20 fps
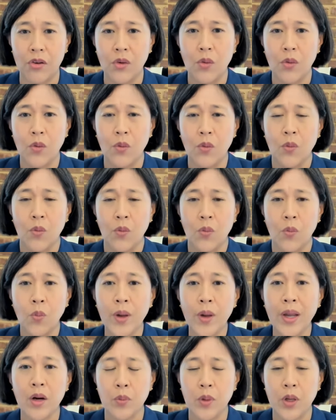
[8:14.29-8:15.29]
where we
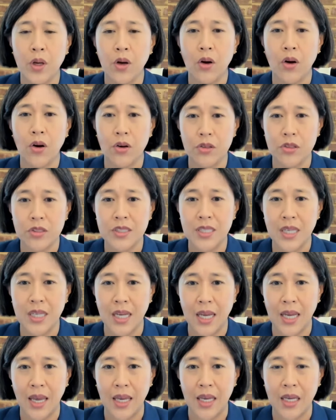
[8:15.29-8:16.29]
are today,